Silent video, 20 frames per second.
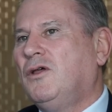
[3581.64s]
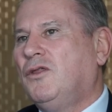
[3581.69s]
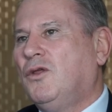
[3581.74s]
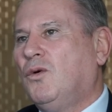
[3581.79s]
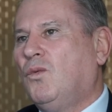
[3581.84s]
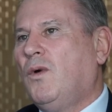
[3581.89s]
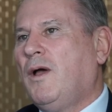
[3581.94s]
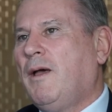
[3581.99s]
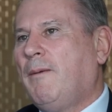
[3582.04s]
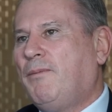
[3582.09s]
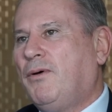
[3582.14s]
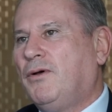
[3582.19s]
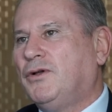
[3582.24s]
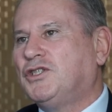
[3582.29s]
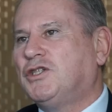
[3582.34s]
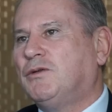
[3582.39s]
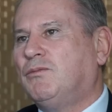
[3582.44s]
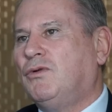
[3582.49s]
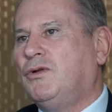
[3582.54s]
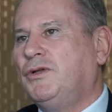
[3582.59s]
that where
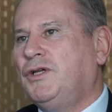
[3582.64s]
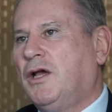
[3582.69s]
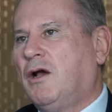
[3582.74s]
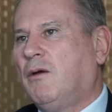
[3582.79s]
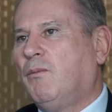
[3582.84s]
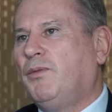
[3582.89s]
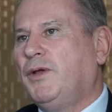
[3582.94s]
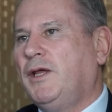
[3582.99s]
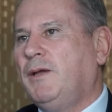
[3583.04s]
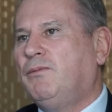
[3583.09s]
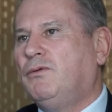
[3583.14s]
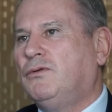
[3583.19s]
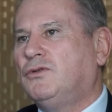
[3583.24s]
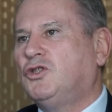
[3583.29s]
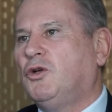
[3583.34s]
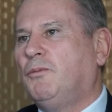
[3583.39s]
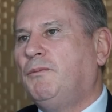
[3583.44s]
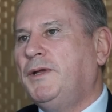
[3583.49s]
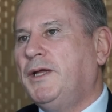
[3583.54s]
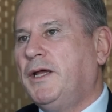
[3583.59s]
possible, young people
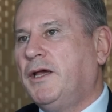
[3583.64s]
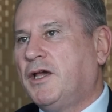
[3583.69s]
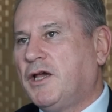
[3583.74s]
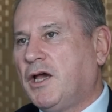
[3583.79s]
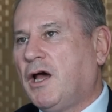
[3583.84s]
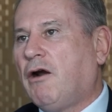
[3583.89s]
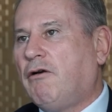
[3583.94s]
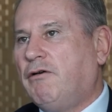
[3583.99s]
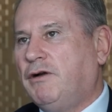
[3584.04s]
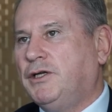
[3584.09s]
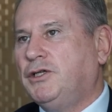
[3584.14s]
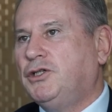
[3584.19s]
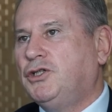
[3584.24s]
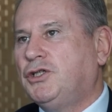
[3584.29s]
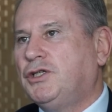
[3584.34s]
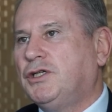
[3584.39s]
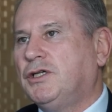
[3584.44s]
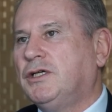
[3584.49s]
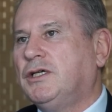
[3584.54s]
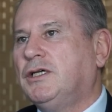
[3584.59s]
should be
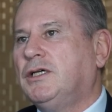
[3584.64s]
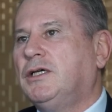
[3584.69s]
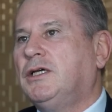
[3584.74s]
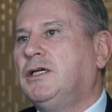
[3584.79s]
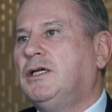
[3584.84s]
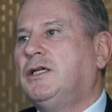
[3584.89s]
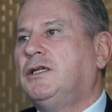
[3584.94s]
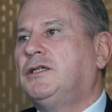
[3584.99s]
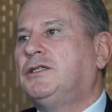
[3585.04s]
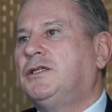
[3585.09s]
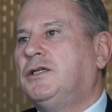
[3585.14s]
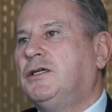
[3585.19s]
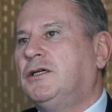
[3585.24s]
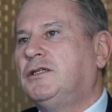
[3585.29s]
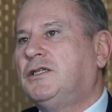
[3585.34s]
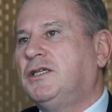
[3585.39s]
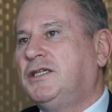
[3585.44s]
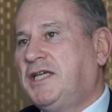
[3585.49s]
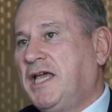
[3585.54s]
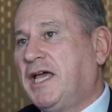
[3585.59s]
encouraged to
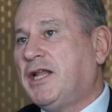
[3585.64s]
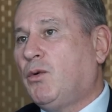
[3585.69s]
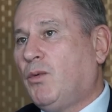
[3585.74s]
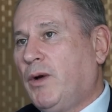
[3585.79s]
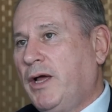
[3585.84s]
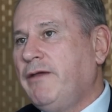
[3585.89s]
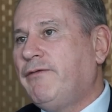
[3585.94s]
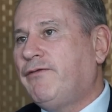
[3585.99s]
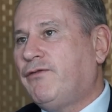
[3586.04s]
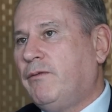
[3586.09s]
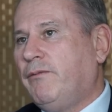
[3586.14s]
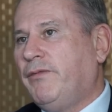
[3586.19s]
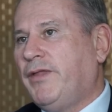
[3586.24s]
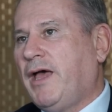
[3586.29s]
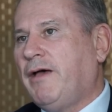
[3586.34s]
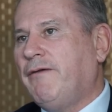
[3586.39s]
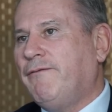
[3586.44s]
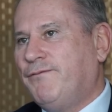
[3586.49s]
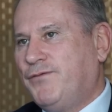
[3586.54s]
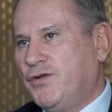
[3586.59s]
get away from
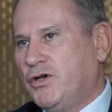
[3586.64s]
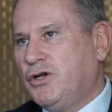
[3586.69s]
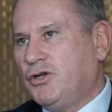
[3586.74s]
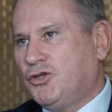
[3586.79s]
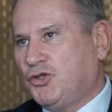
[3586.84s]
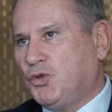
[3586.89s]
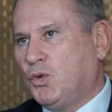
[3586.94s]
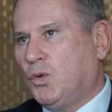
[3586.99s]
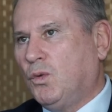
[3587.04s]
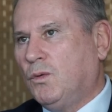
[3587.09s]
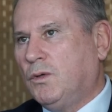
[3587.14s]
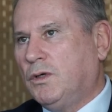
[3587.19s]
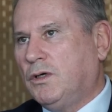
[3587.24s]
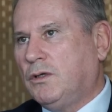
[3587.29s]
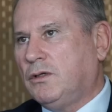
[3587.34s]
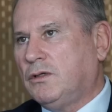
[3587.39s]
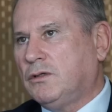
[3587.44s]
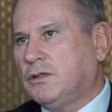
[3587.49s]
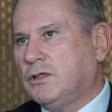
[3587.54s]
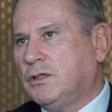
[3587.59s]
that virtual
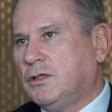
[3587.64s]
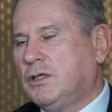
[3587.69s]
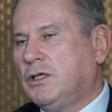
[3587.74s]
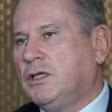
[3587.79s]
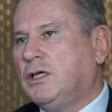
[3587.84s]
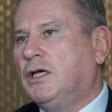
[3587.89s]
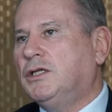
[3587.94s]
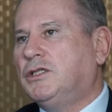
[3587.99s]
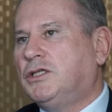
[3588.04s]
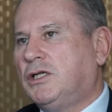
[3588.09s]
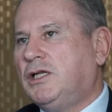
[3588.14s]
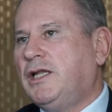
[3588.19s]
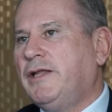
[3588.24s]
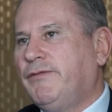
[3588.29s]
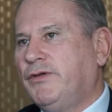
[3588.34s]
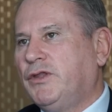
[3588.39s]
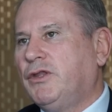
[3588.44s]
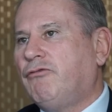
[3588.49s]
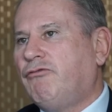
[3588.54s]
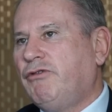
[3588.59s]
world and to
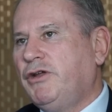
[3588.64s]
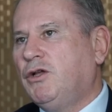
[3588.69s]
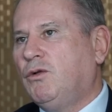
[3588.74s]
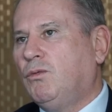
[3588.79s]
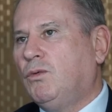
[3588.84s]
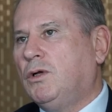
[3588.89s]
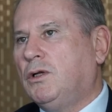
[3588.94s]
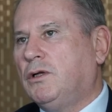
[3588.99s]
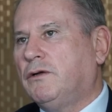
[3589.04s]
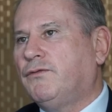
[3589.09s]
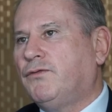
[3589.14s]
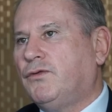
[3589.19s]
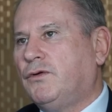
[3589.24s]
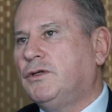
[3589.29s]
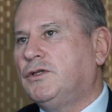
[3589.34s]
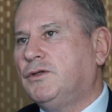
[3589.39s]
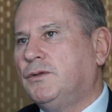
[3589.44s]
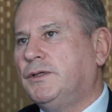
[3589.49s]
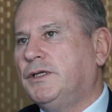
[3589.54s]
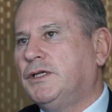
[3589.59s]
live in the real world
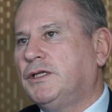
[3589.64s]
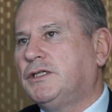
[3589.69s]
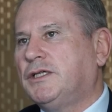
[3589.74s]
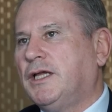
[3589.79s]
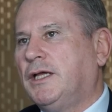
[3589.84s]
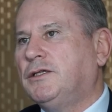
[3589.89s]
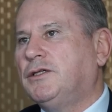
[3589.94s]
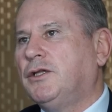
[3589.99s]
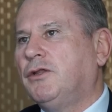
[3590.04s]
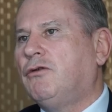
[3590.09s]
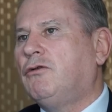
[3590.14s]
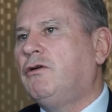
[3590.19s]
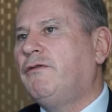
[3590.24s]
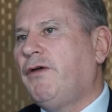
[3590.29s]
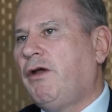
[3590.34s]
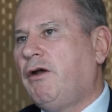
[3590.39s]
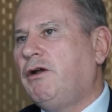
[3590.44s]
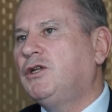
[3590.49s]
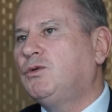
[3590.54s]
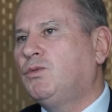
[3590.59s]
to an extent. And there are
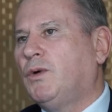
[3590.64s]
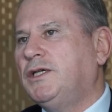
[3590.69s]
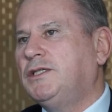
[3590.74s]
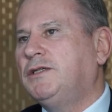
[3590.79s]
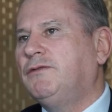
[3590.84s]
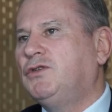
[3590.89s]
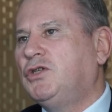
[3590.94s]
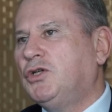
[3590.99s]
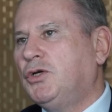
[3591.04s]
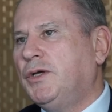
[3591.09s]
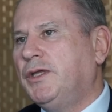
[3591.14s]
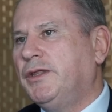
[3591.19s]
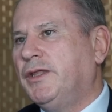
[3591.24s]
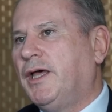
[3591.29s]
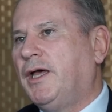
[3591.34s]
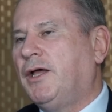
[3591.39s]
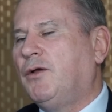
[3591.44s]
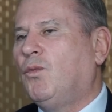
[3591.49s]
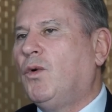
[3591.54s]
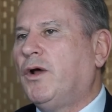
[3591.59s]
various ways of doing
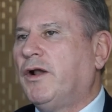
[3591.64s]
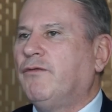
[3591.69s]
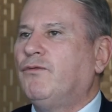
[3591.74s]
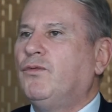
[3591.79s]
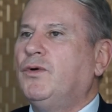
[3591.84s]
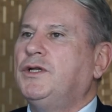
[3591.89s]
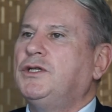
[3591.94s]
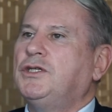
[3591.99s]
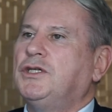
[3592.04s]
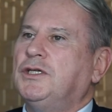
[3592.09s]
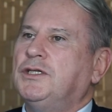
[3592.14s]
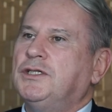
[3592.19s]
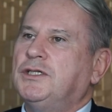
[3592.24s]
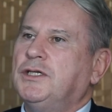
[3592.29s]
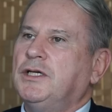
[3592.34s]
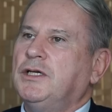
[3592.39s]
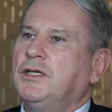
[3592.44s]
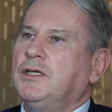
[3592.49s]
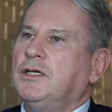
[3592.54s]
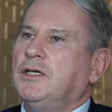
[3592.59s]
that, one of which is